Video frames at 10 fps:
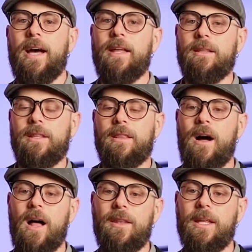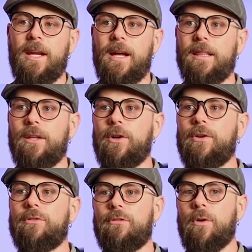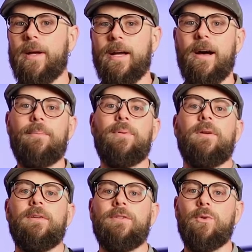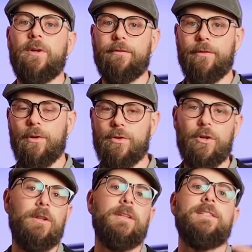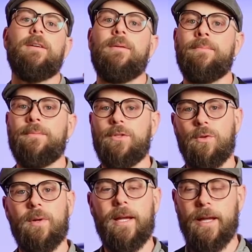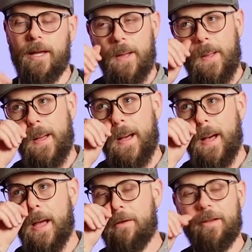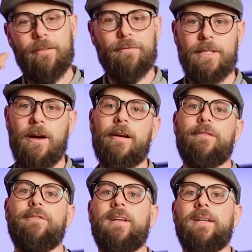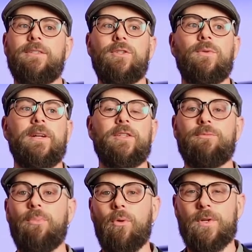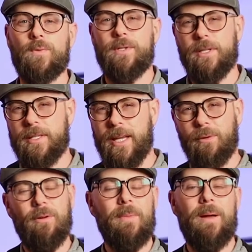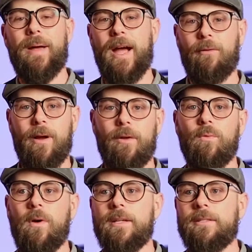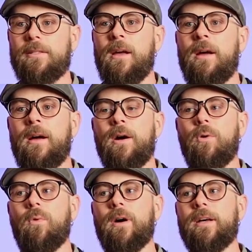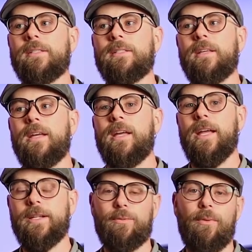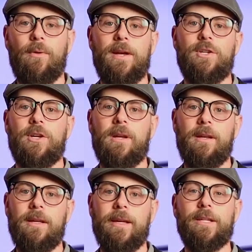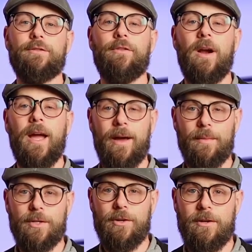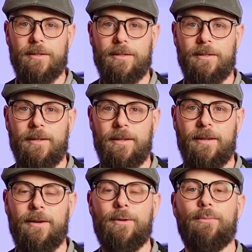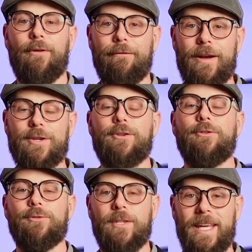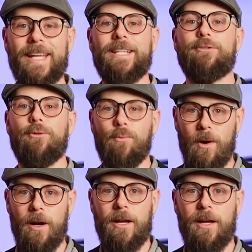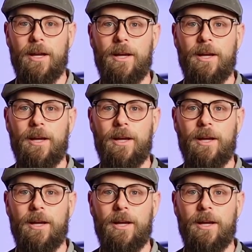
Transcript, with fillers: and the thought that I learned growing up, doing photojournalism, doing uh, event photography, doing sports, which is kind of where my background was, was Inspiration is for amateurs. Professionals get to work.